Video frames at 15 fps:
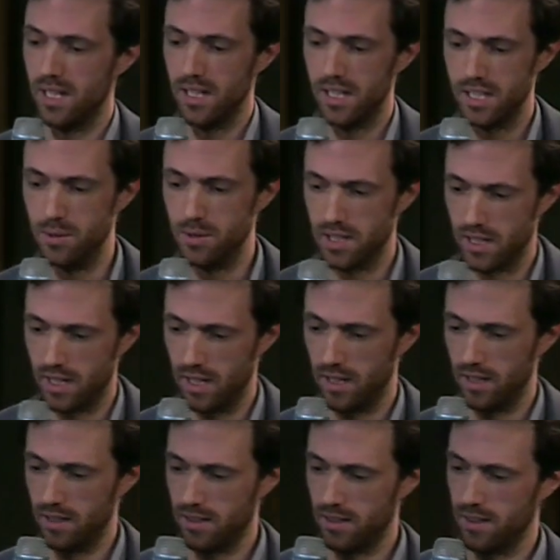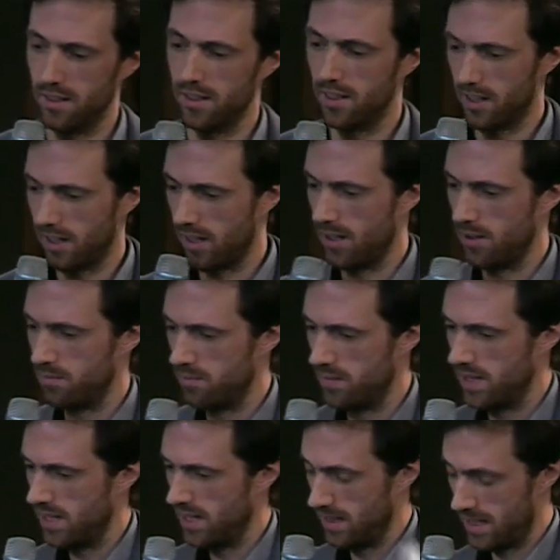she was earning
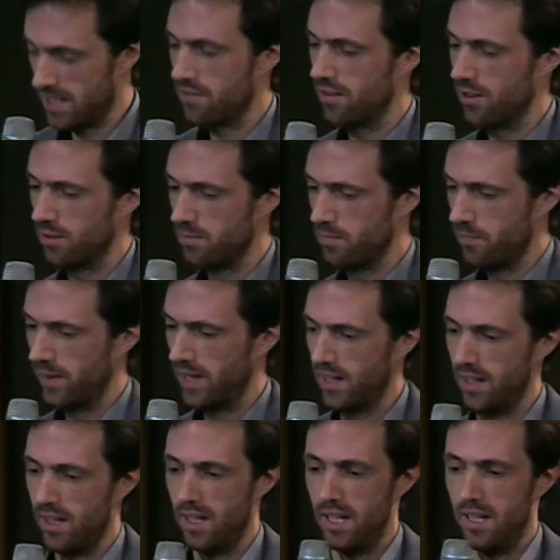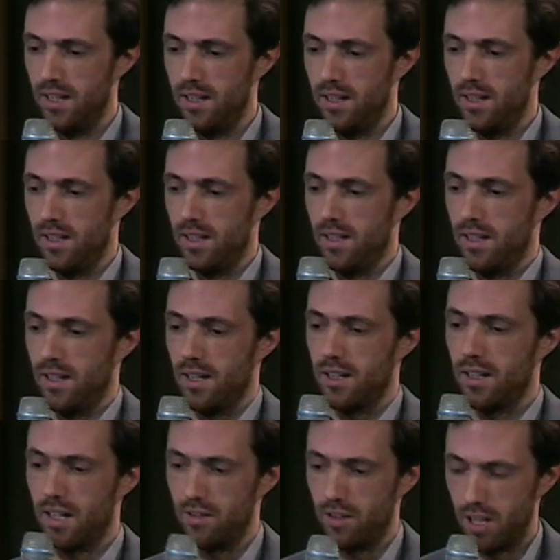in this film
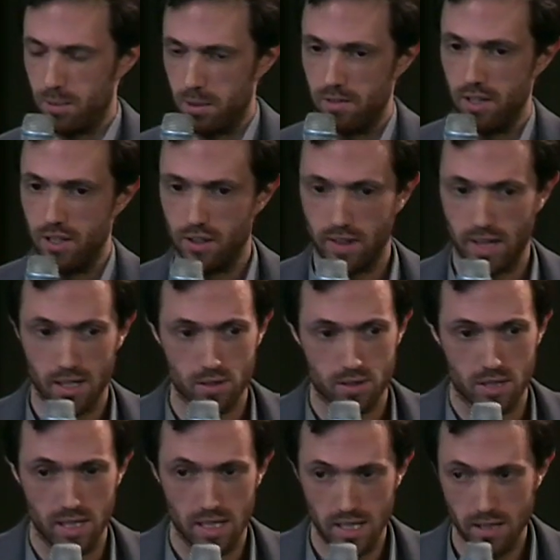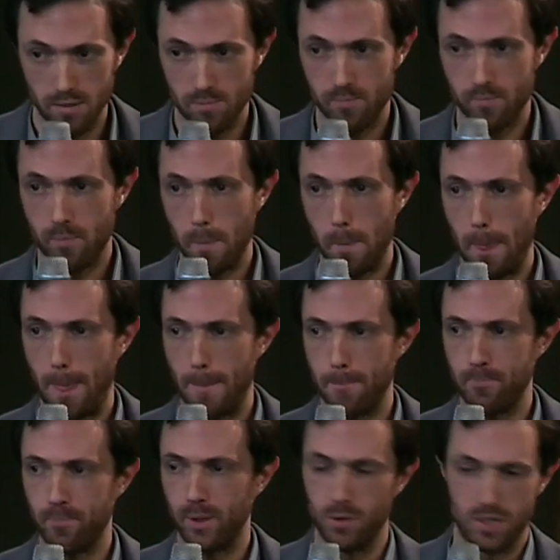kind of a couple of $100,000 a year,
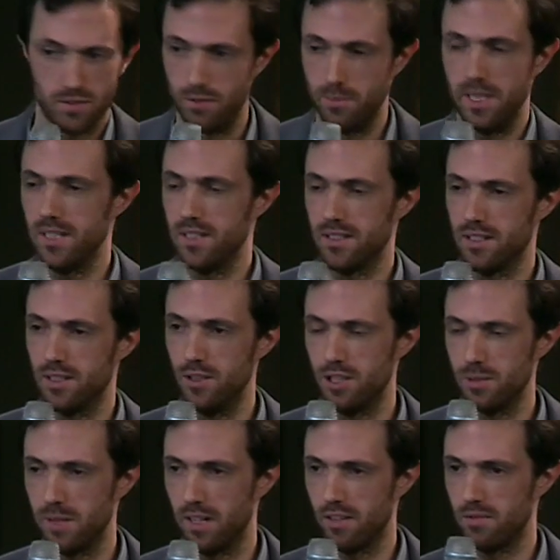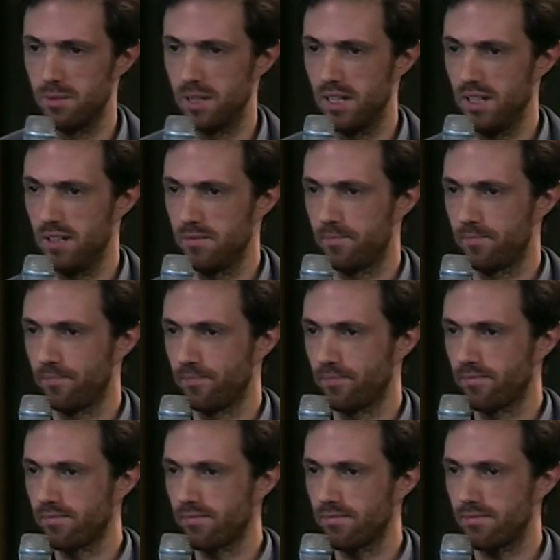which for me is a huge amount of money.
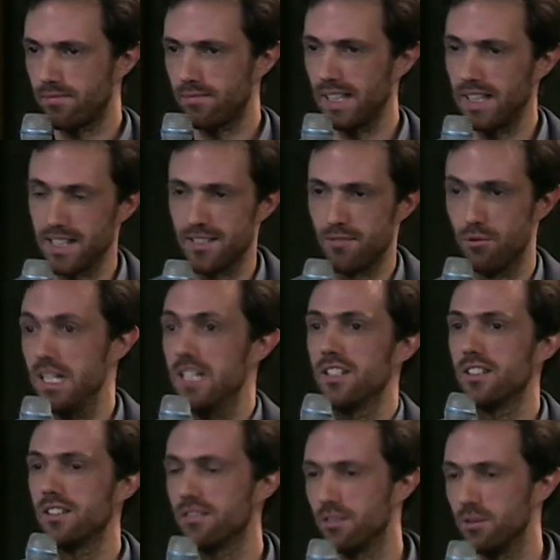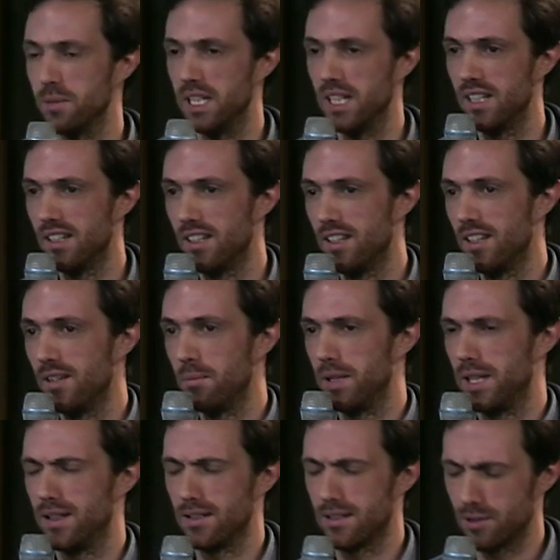That's rich for me. But
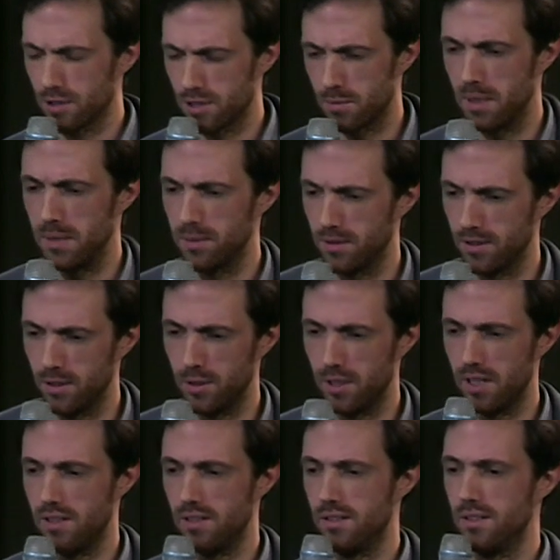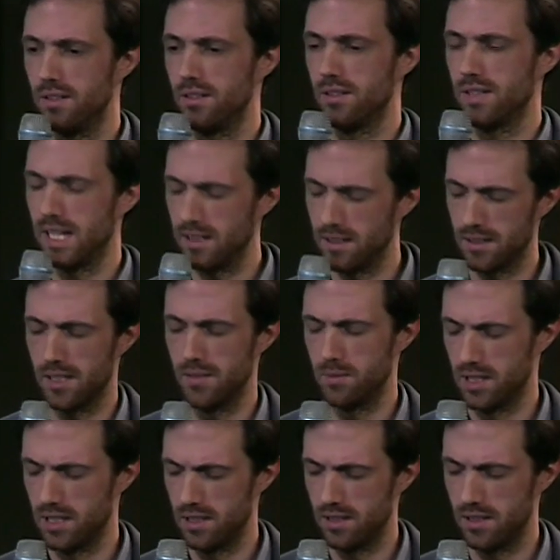then there's also people who earn 10 times
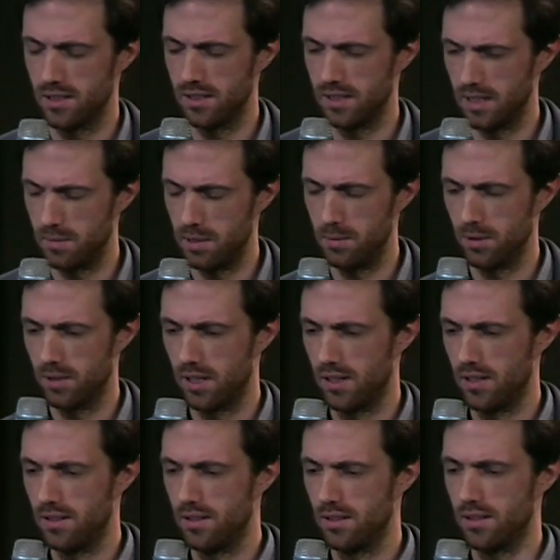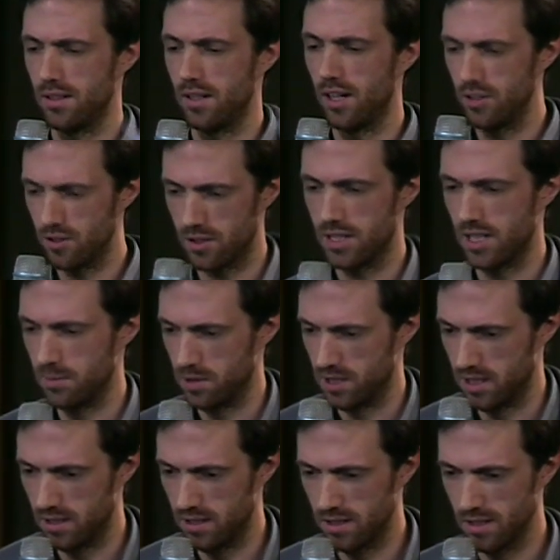this, and then people who earn 100 times
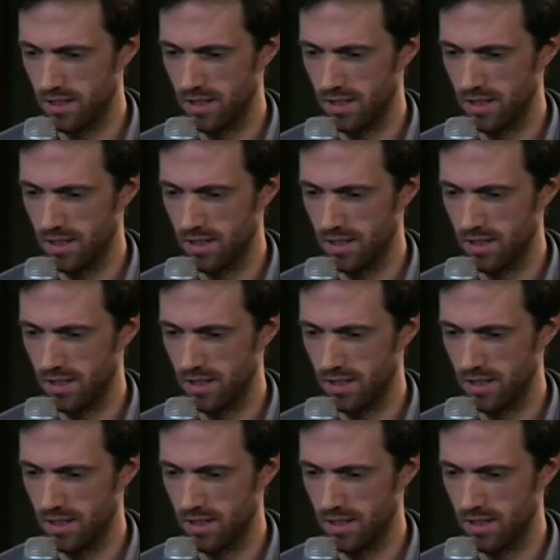this.